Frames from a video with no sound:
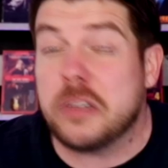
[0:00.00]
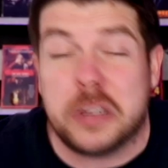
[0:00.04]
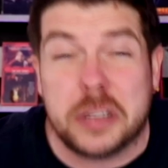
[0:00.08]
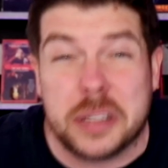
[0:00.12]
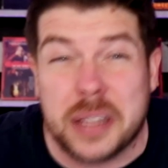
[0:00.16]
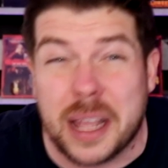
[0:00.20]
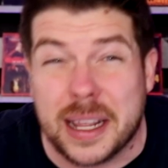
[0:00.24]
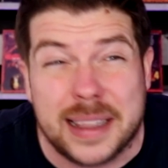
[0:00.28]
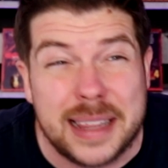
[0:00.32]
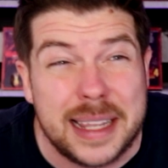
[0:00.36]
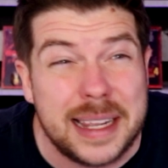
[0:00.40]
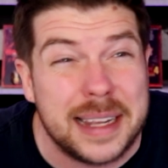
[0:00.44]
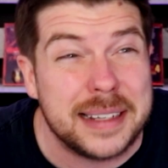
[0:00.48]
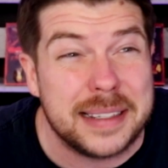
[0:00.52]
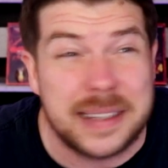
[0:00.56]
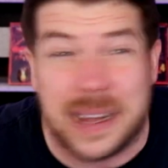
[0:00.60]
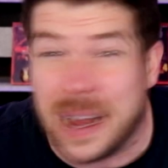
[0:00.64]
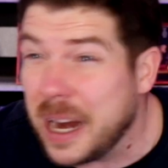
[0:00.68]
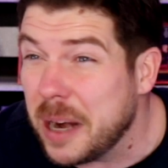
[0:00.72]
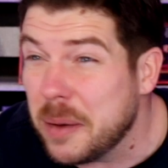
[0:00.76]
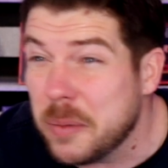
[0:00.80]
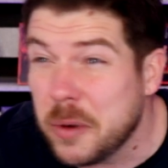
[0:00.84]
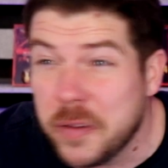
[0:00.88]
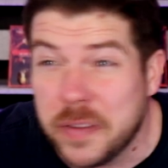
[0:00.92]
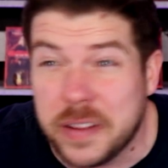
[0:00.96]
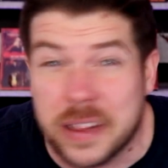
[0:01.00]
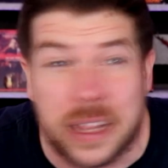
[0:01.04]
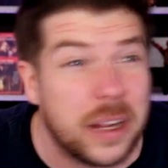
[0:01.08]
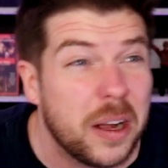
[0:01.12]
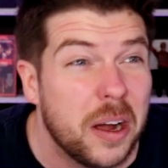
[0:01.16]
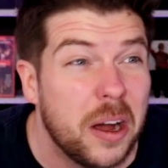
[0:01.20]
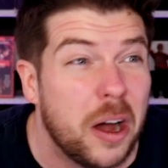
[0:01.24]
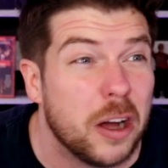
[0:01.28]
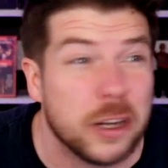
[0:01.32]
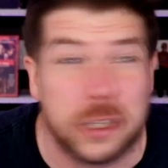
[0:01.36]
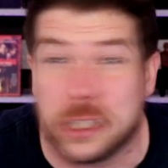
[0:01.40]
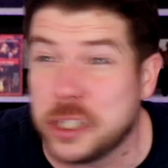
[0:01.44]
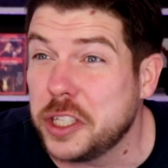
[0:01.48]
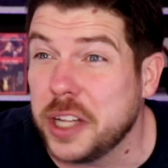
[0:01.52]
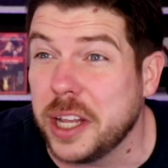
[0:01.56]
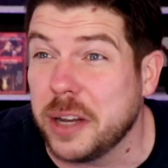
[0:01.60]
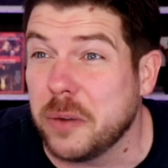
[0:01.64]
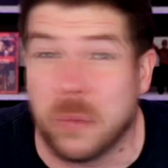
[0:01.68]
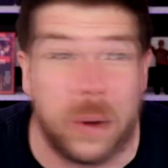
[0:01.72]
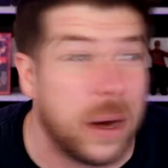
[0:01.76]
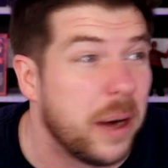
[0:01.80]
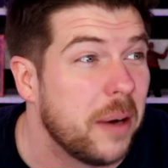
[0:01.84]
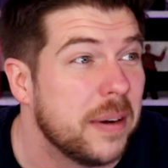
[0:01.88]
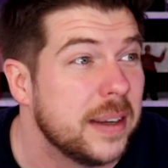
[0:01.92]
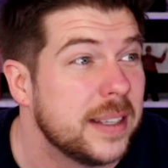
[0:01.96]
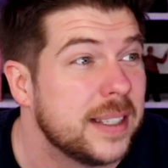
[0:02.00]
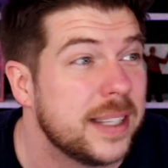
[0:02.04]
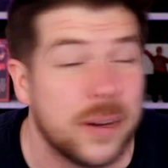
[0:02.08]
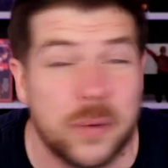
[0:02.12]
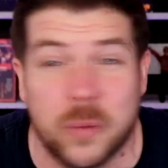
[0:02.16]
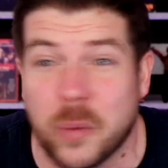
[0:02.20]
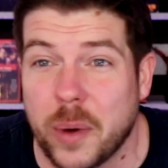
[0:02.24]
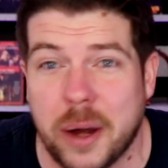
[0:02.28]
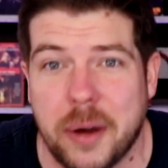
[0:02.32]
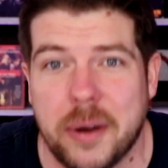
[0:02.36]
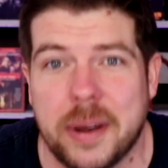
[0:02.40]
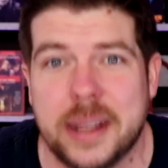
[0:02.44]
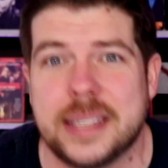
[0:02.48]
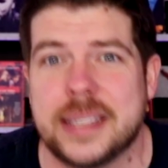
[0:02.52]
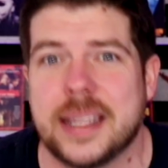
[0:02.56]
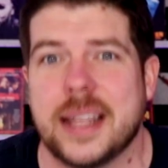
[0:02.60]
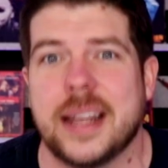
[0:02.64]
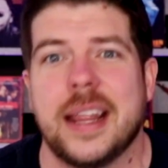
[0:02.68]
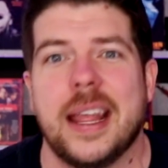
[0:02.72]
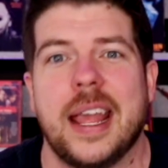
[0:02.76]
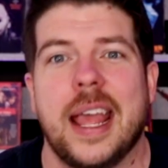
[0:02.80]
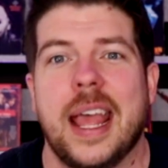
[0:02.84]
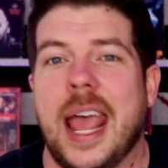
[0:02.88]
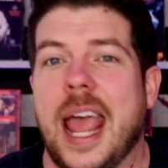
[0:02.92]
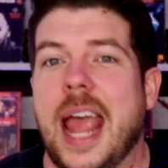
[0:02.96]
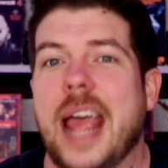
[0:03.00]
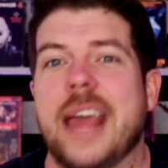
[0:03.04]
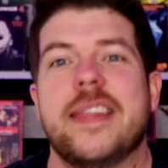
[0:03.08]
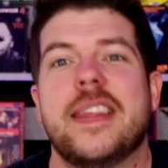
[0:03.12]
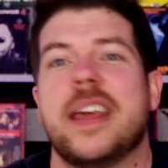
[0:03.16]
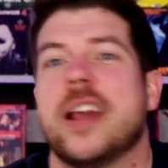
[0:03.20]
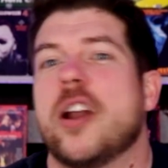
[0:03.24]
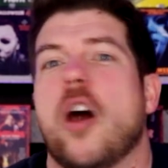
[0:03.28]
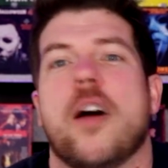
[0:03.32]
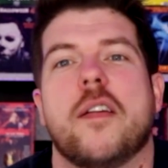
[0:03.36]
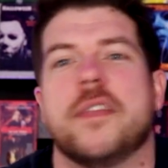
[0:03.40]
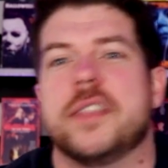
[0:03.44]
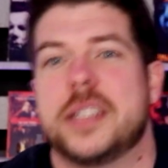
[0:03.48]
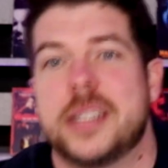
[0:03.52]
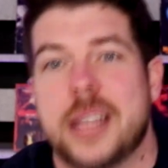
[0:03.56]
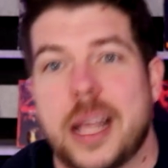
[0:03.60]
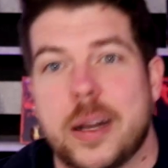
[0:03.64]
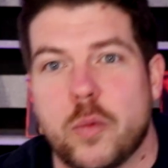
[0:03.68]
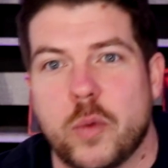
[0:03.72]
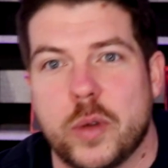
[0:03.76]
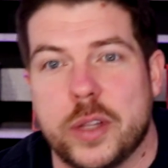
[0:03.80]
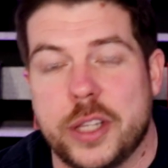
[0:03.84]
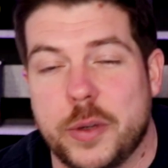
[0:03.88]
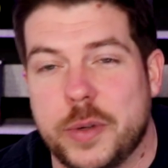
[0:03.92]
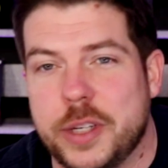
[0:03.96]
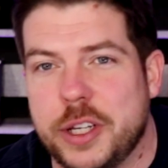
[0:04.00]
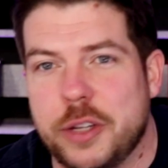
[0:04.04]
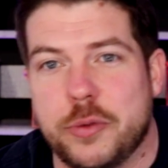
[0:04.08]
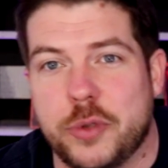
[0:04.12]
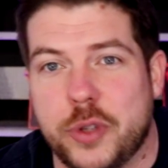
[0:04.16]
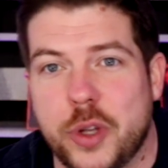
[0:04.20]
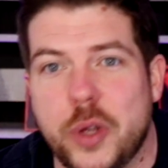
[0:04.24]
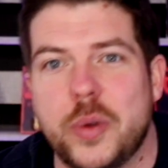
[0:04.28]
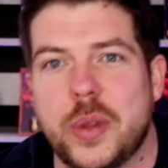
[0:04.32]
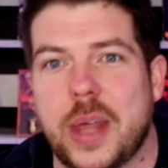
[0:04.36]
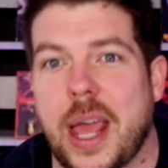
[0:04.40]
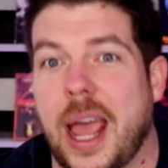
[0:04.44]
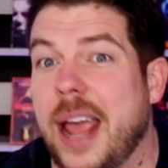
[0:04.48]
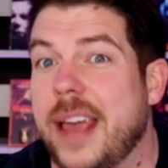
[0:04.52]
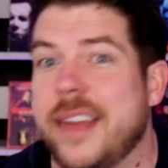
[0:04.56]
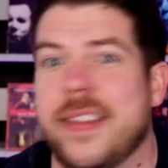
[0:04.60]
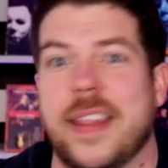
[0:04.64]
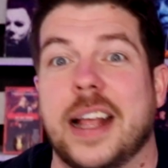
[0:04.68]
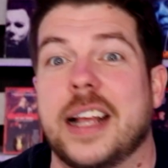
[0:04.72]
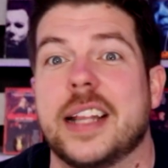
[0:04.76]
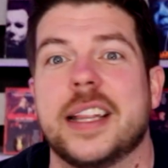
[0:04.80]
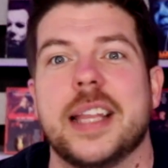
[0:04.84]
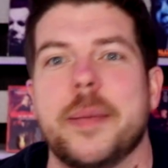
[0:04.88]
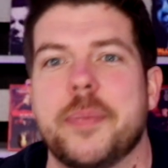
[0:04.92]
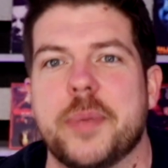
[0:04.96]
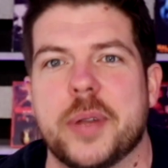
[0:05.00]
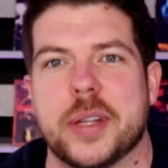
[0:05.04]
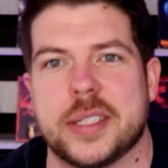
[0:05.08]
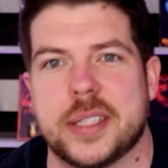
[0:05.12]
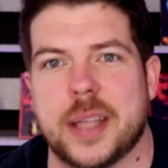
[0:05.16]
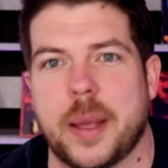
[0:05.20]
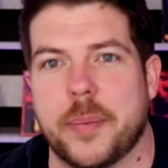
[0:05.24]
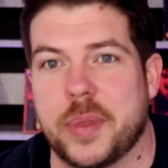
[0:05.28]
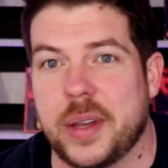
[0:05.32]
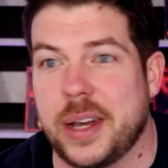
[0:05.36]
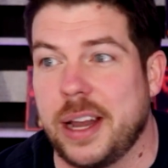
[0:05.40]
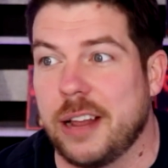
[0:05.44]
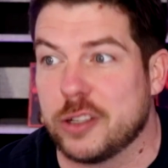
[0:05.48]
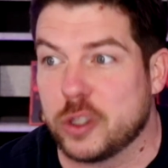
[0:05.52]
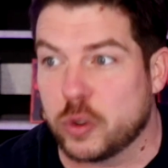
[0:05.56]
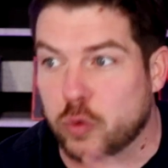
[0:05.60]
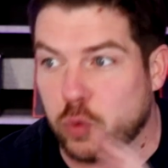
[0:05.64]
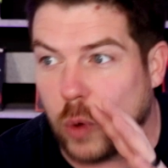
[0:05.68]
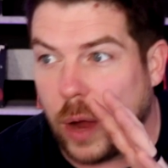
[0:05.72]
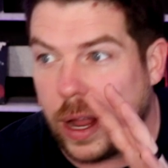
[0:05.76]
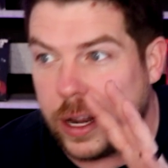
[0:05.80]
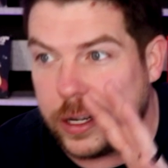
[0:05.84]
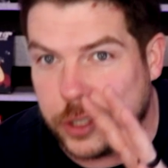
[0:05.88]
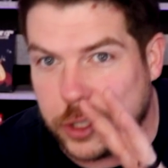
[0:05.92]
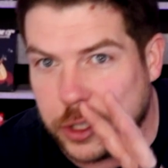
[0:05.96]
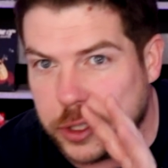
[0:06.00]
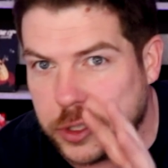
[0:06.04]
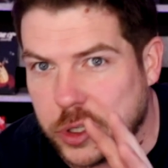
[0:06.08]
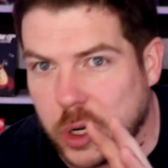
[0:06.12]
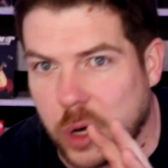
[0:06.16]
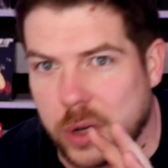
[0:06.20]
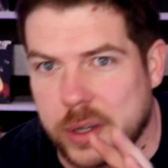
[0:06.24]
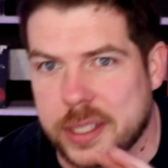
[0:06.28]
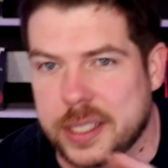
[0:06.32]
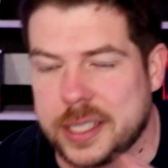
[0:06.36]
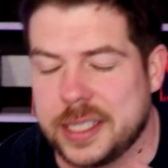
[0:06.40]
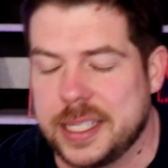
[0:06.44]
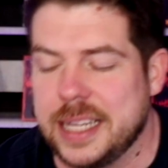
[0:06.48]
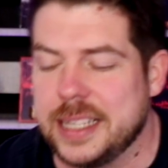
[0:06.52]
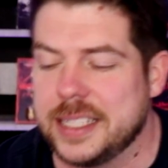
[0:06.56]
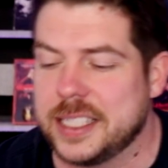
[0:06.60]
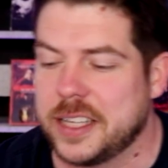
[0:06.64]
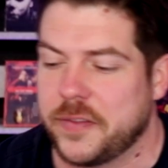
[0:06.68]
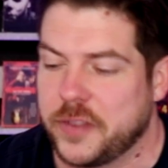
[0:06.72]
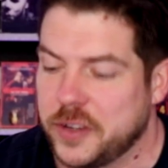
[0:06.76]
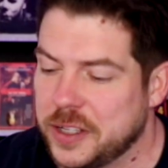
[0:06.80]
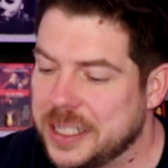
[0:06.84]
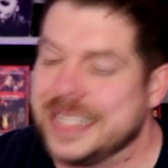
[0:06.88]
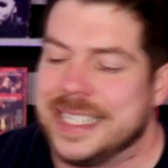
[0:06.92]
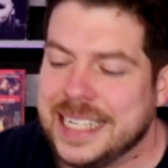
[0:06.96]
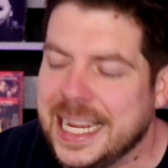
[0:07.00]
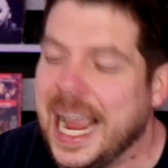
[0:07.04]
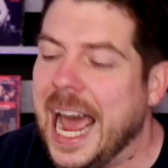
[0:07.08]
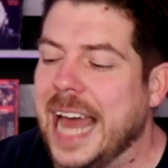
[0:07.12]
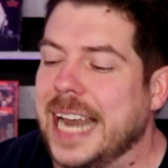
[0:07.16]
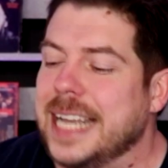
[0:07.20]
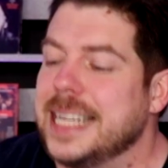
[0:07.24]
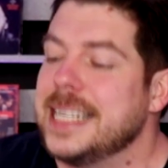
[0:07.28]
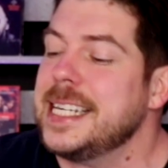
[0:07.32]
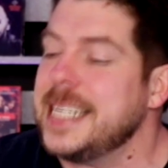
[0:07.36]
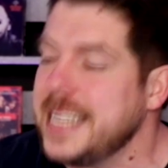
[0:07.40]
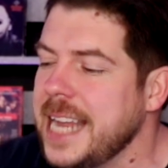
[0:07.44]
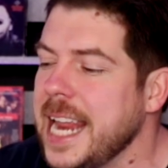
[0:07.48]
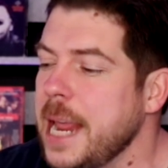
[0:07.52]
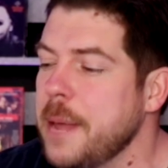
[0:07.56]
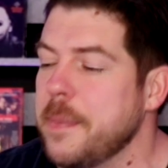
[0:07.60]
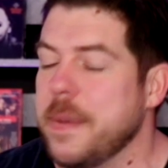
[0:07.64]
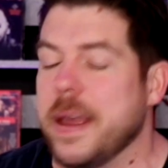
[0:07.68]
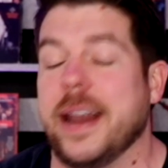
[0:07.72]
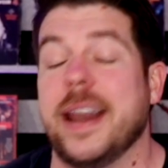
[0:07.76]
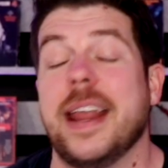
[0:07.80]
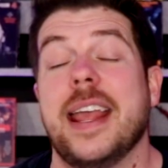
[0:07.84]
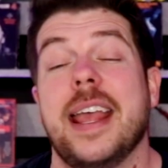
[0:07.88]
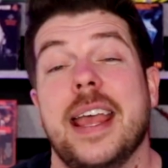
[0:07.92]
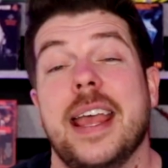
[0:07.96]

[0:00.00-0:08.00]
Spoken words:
just like the entire movie like, oh shit, where is it? And then all of a sudden when you do that and they clip to something else right as you start to see stuff, you're like, God damn it.